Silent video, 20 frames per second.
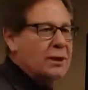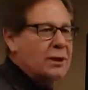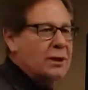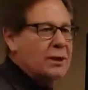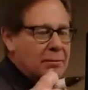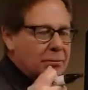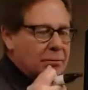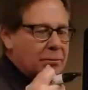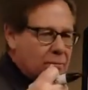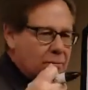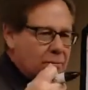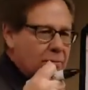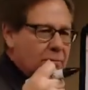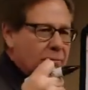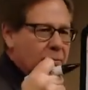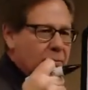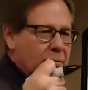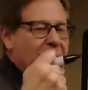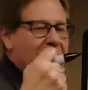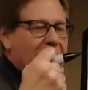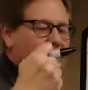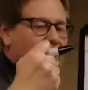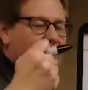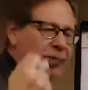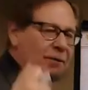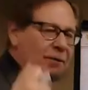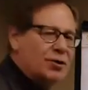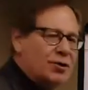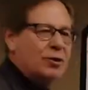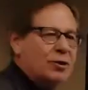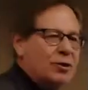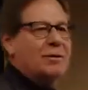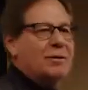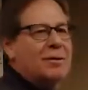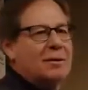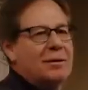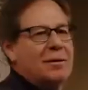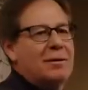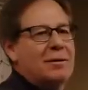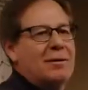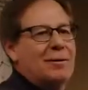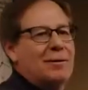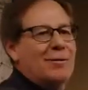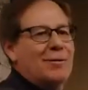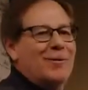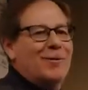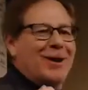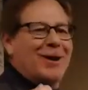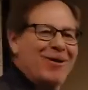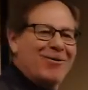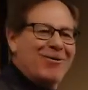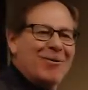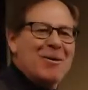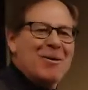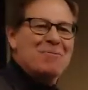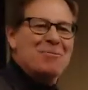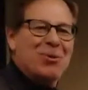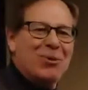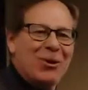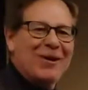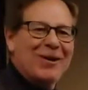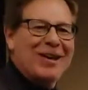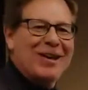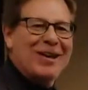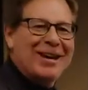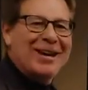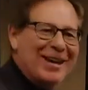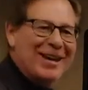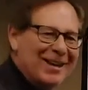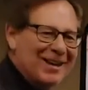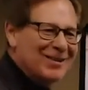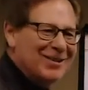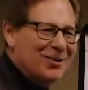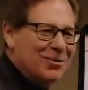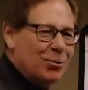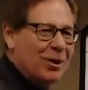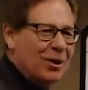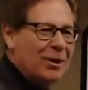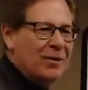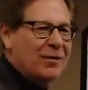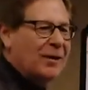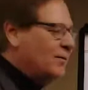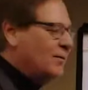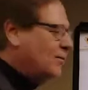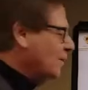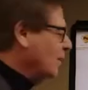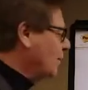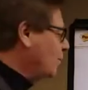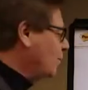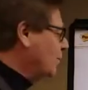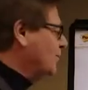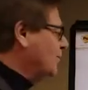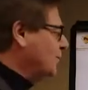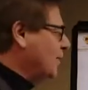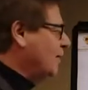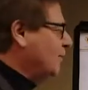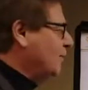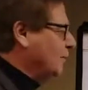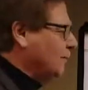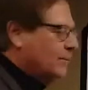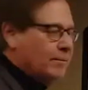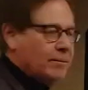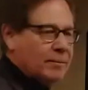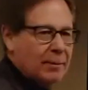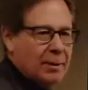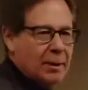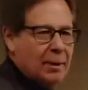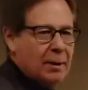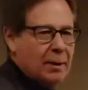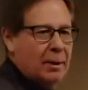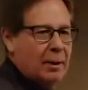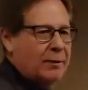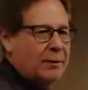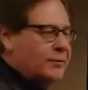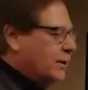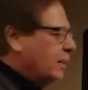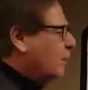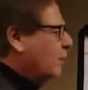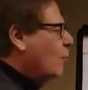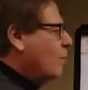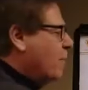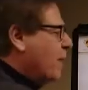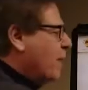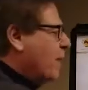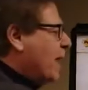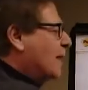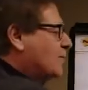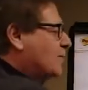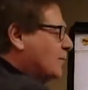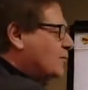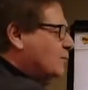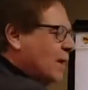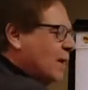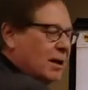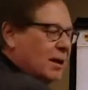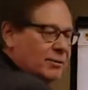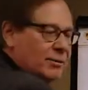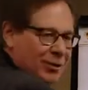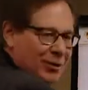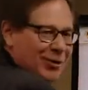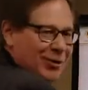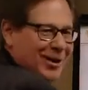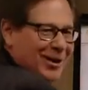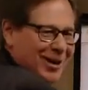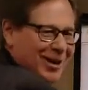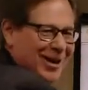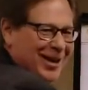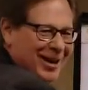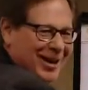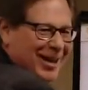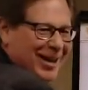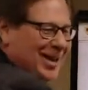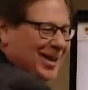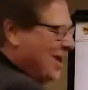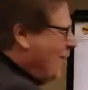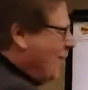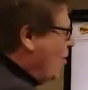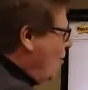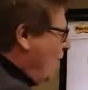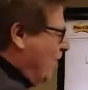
really efficient government employee that he is, where do you think he's going to put 7? Is he going to go back 6 miles? Oh,